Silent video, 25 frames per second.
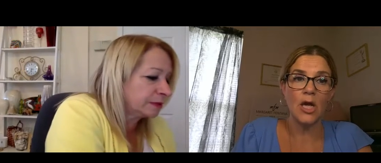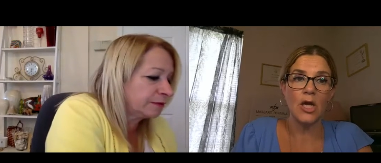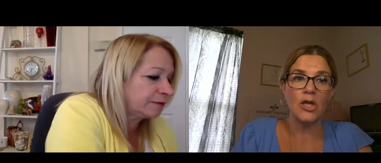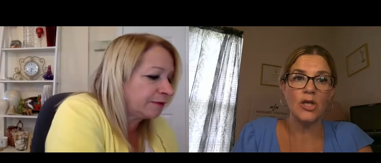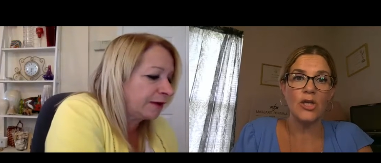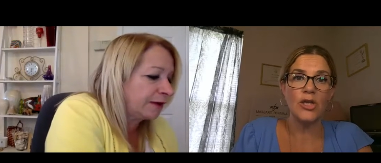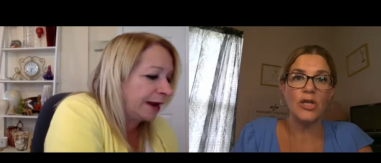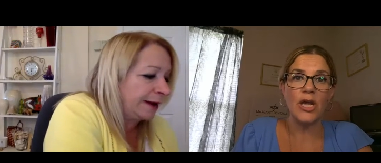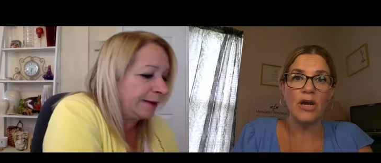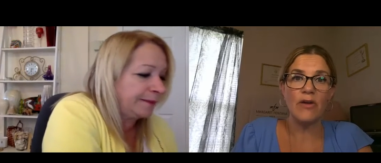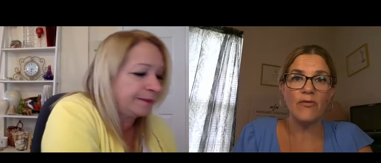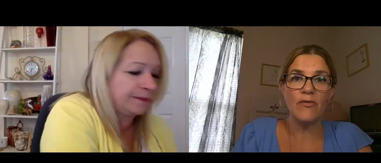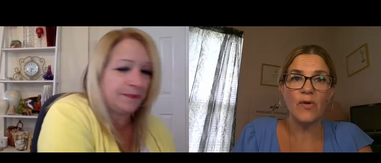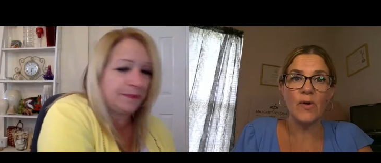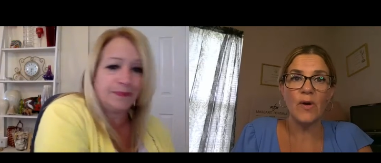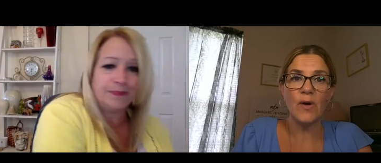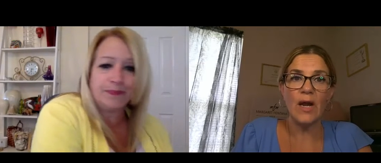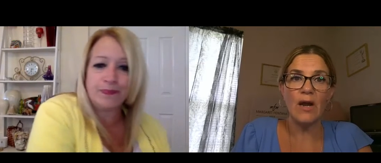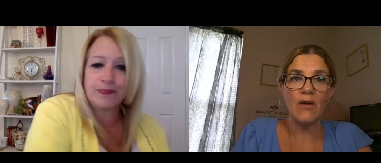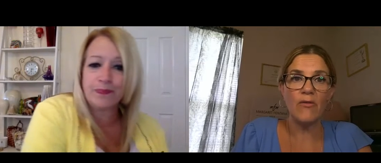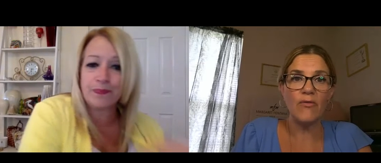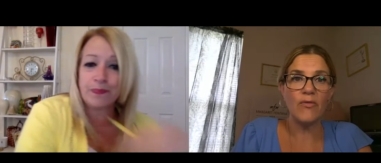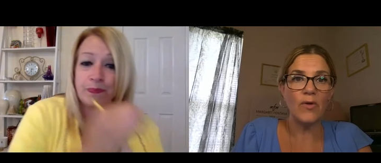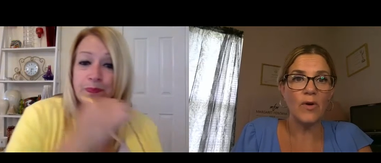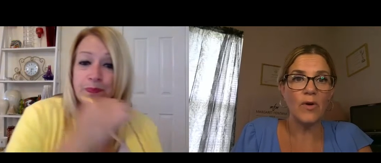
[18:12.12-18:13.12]
Speaker 1: right. never
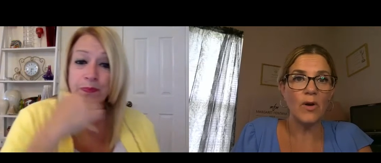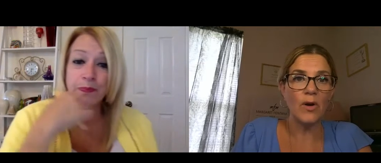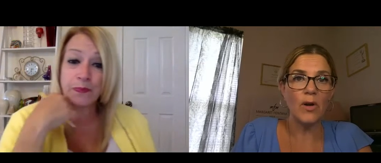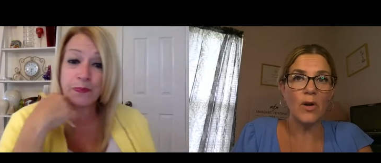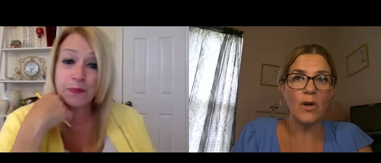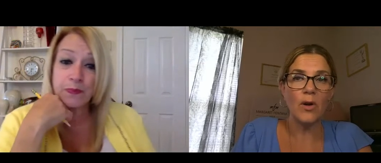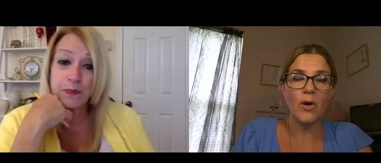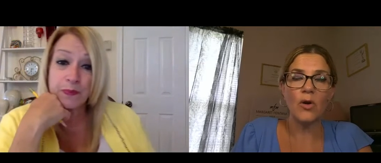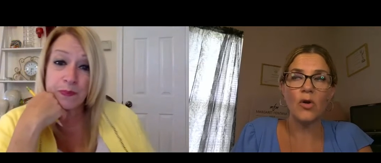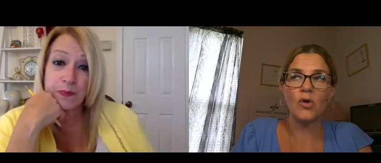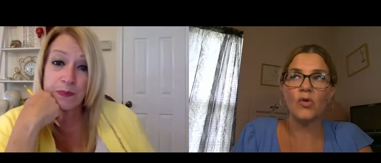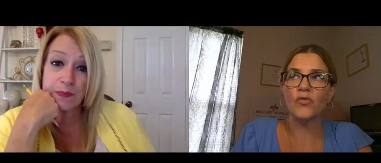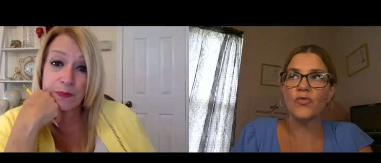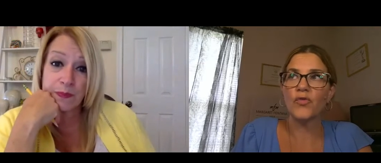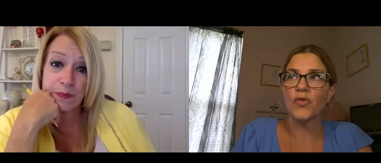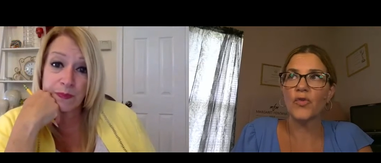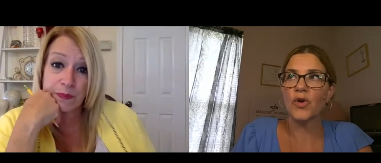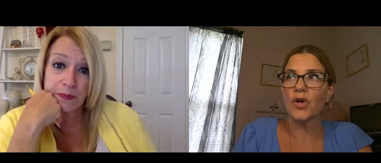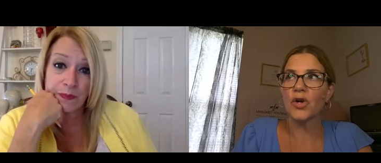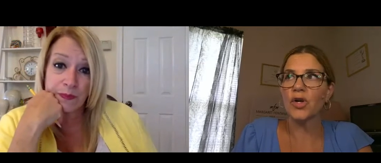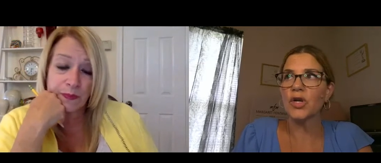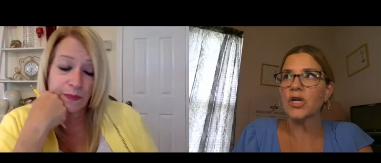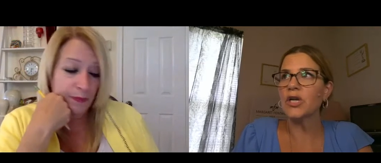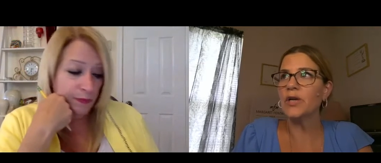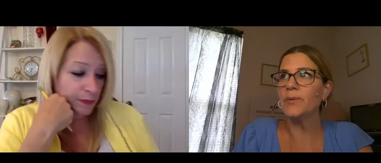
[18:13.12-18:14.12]
ever
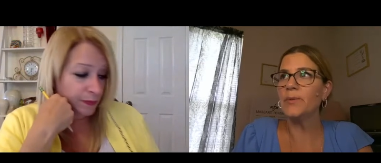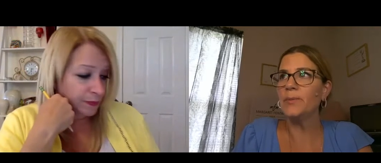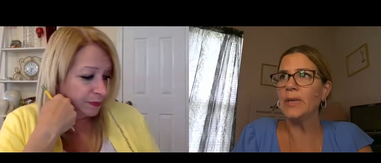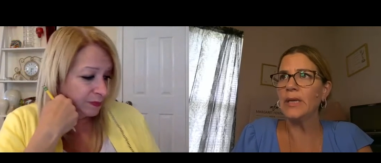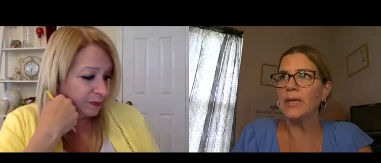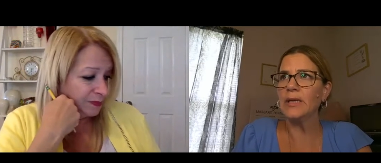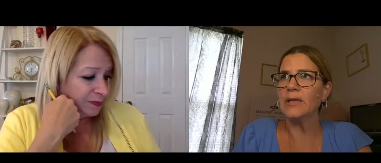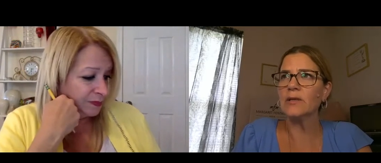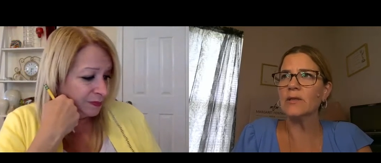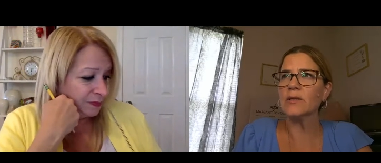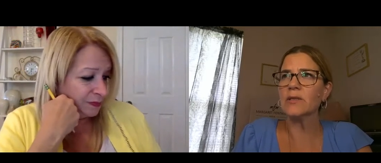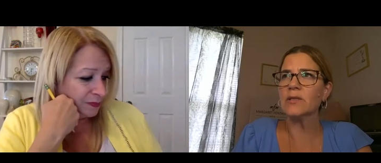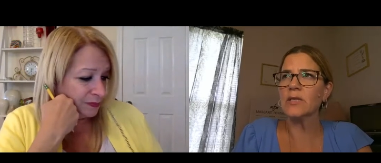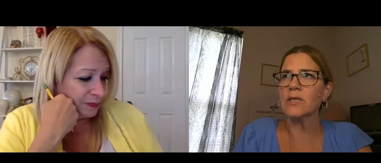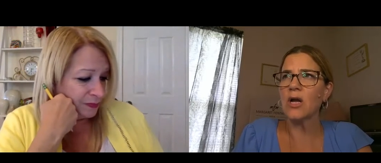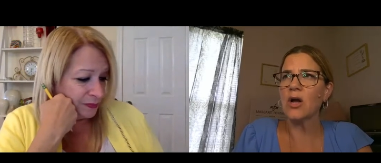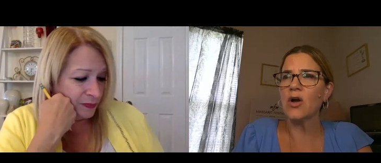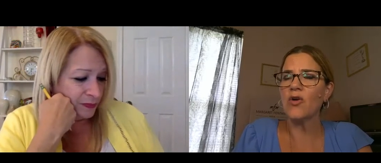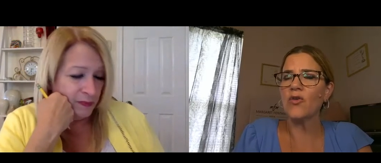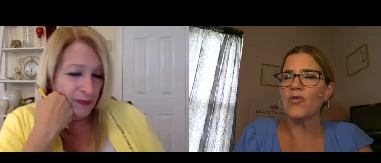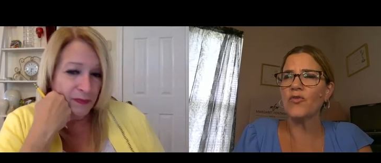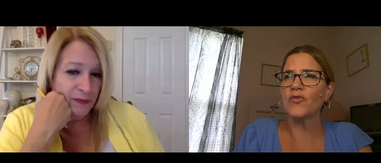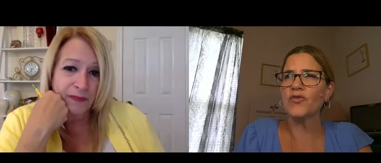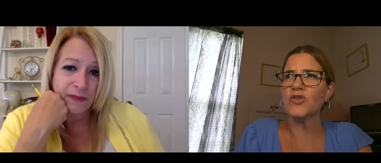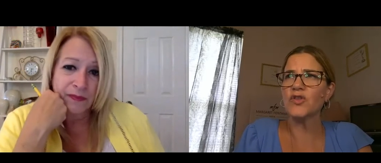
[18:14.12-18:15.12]
over commit
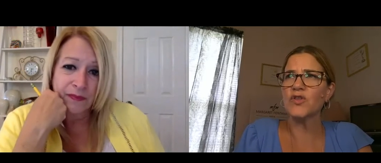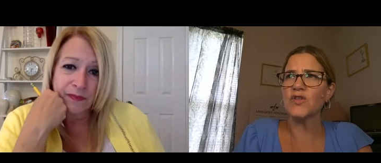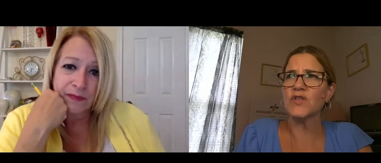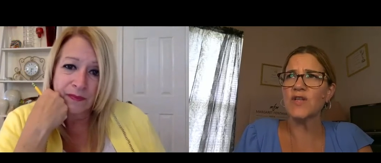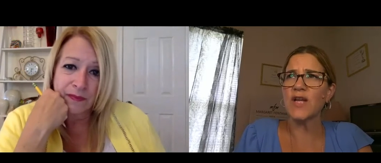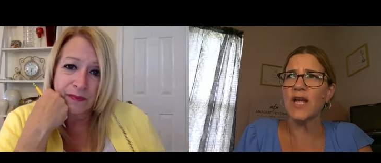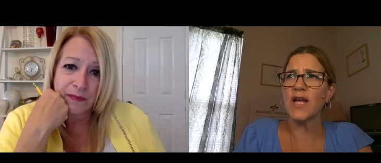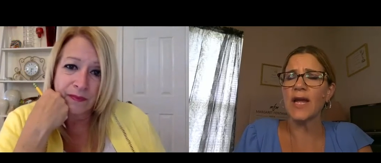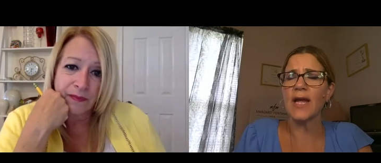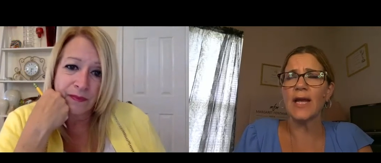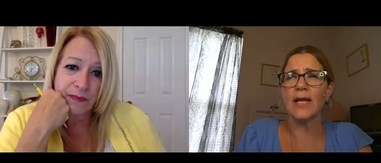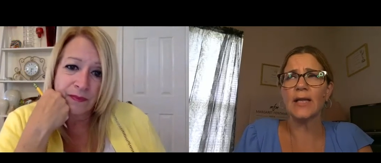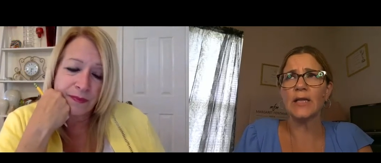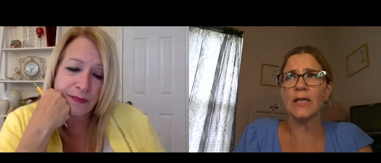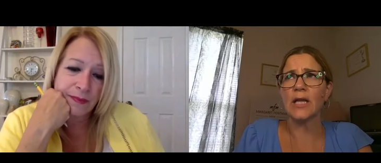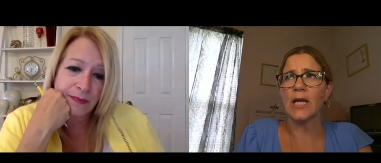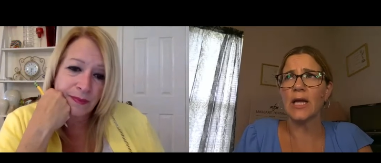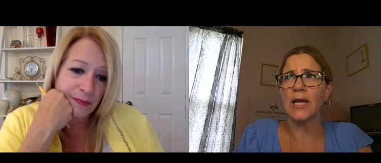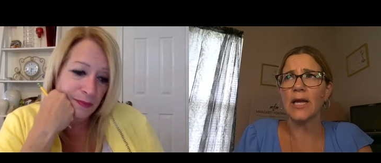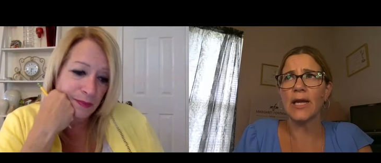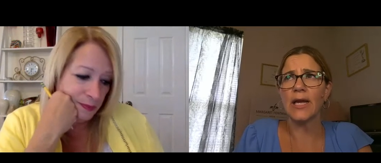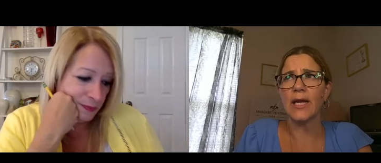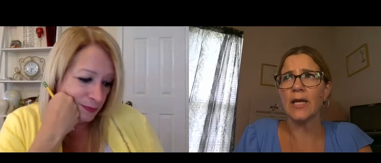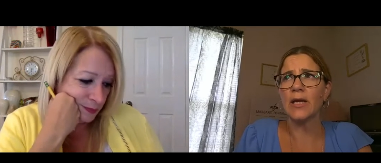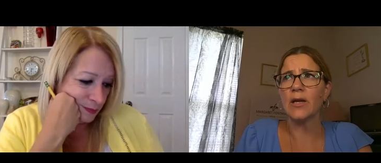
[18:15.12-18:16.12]
yourself to saying
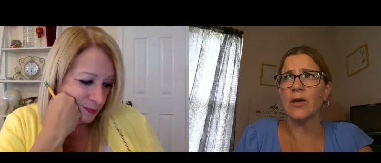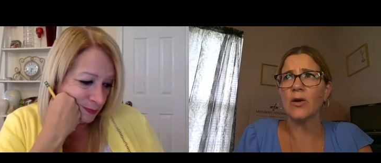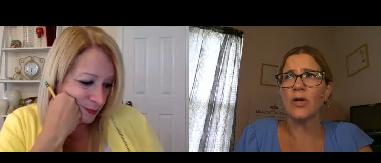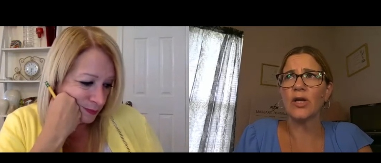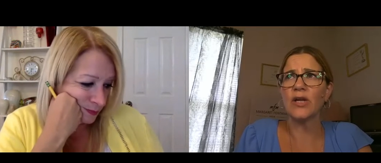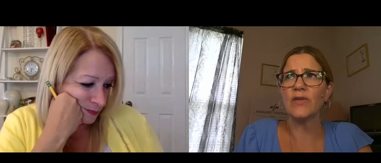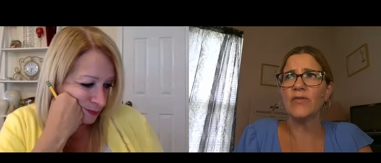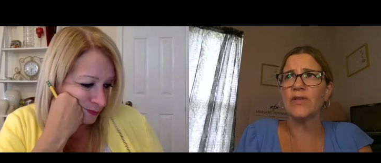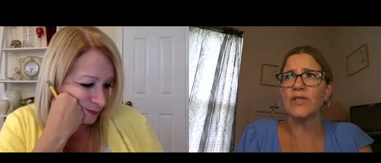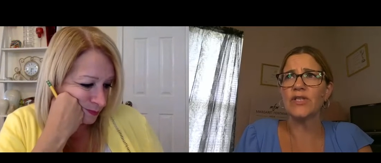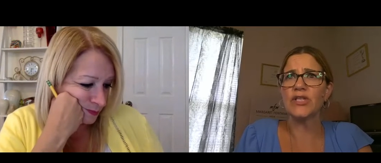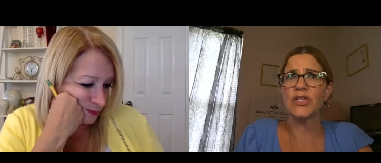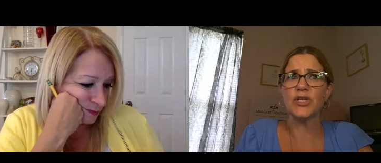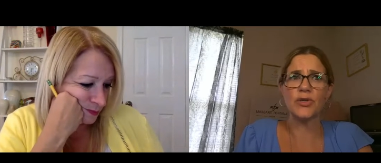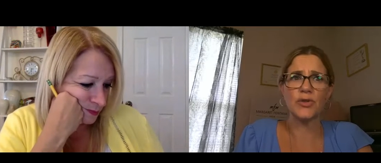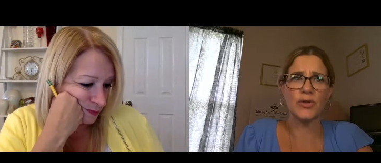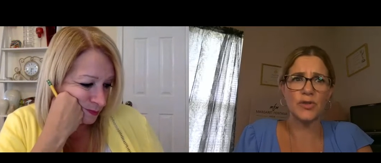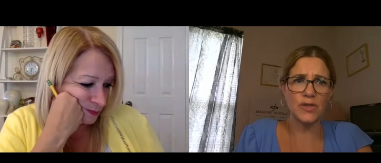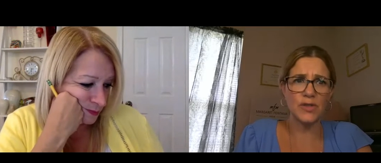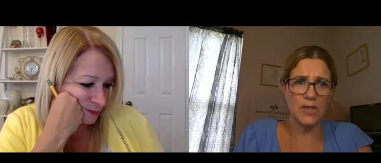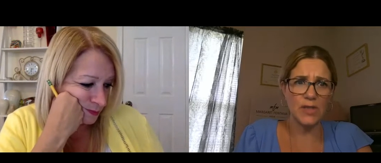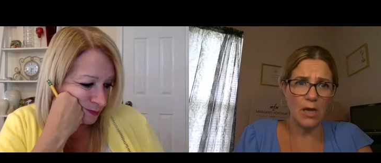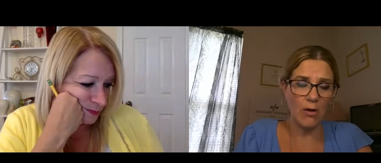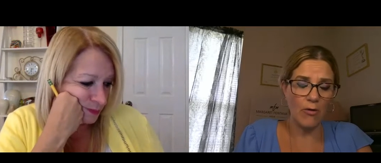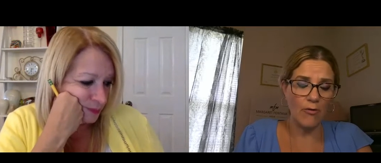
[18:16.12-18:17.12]
like even to
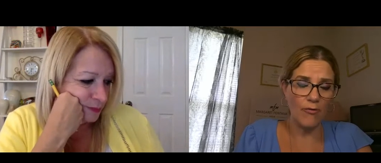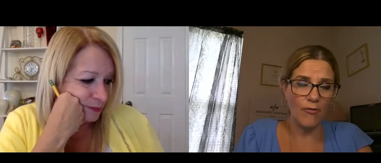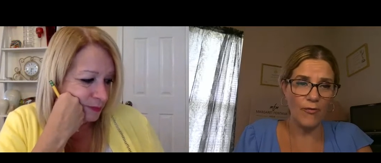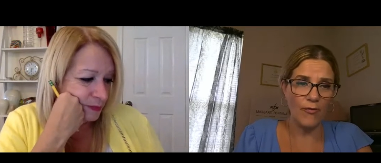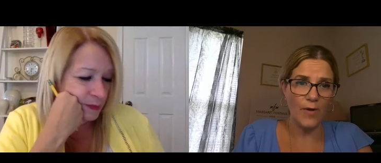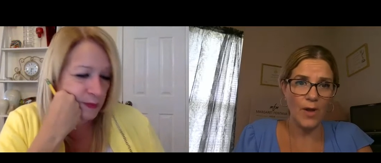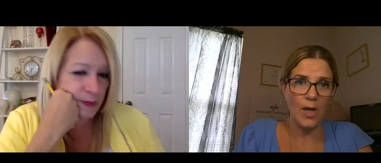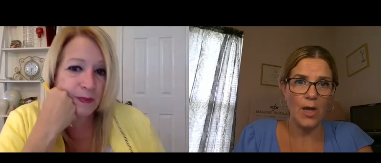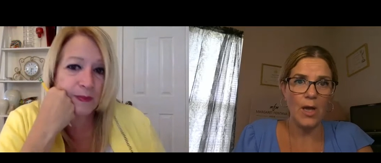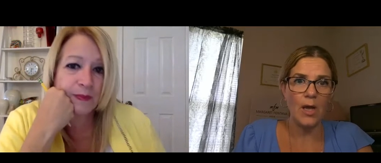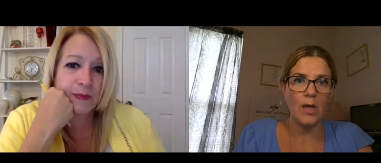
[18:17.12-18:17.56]
yourself